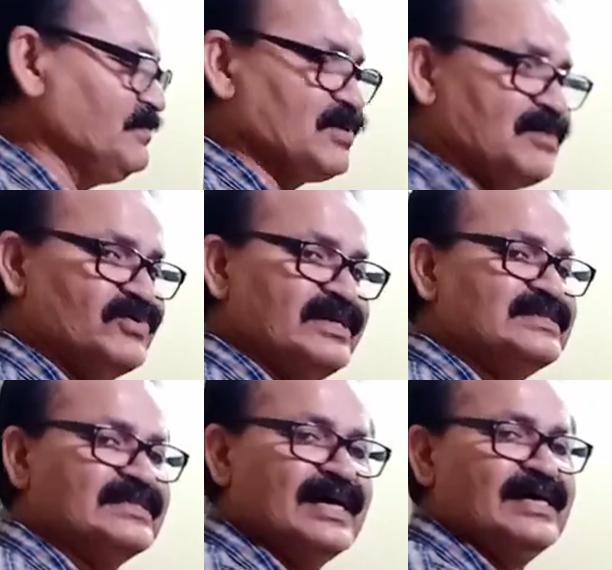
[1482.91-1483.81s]
from
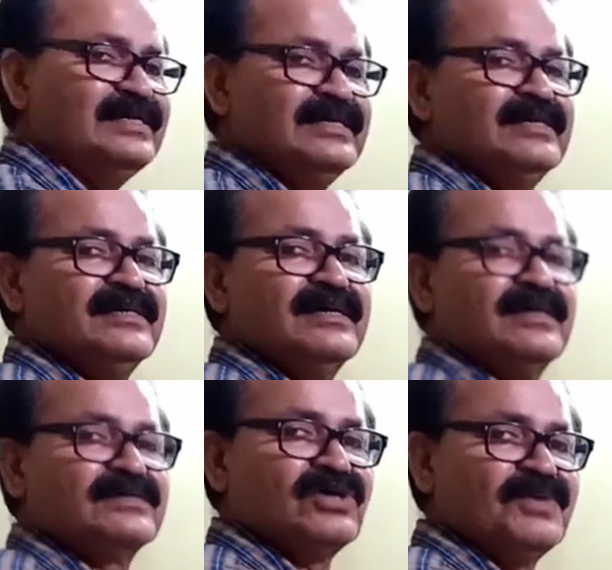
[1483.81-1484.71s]
which the
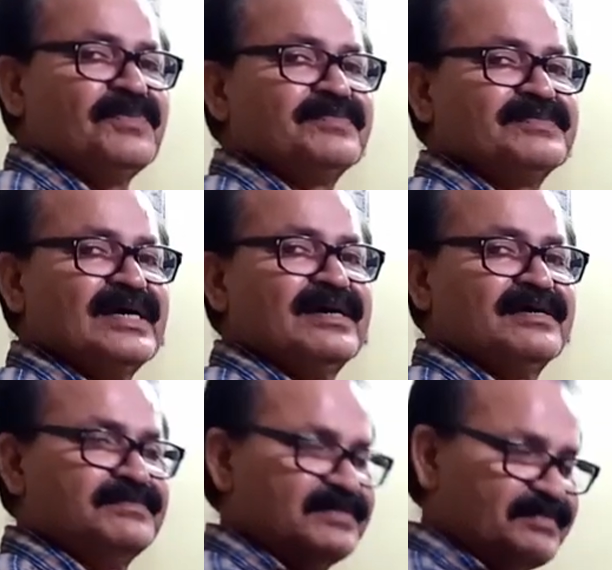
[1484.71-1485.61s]
top of
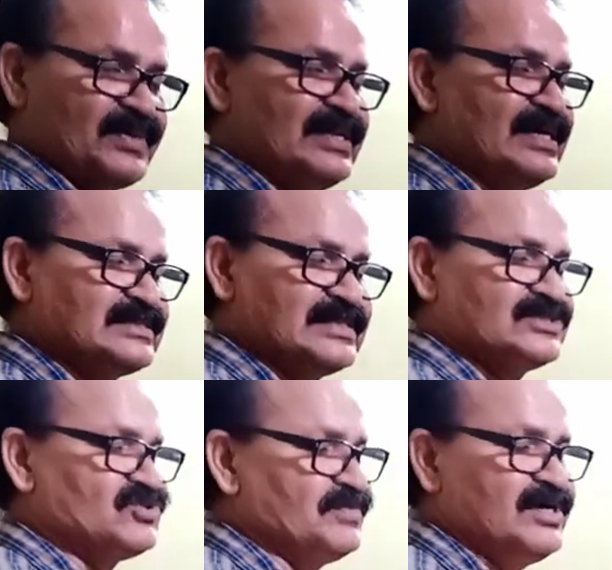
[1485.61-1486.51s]
the pillars
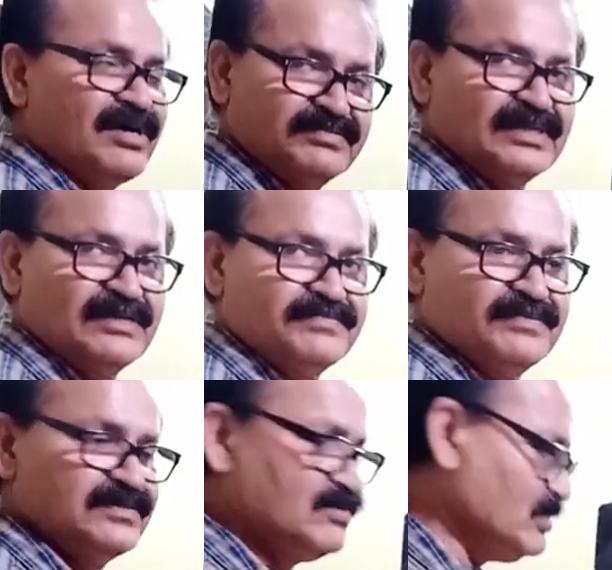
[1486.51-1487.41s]
is to be observed.
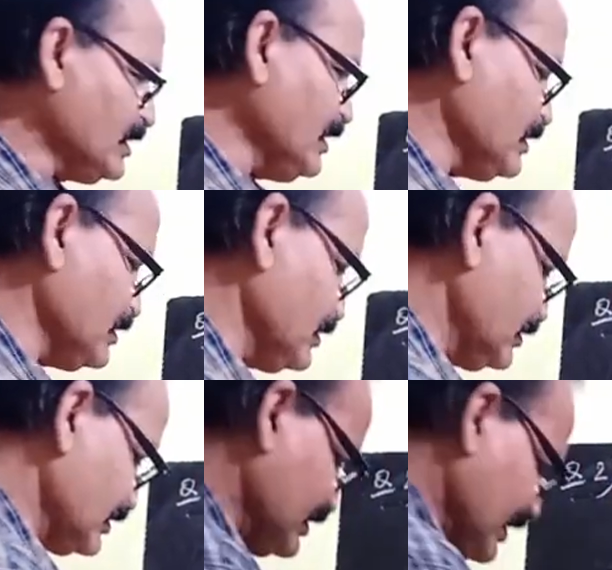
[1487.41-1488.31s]
Okay,
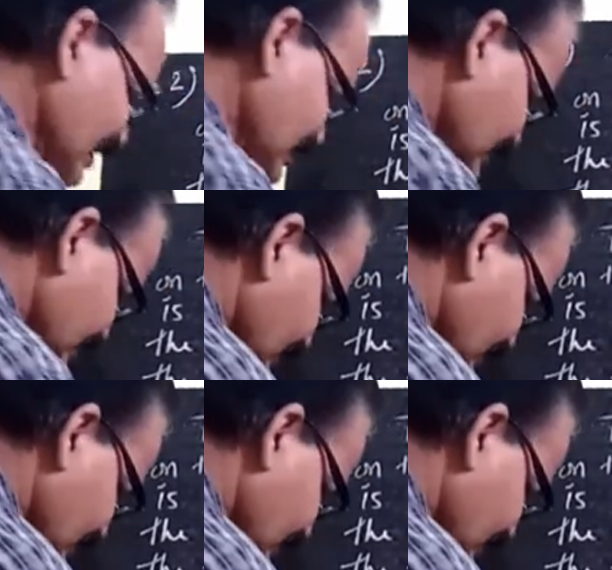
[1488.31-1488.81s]
clear?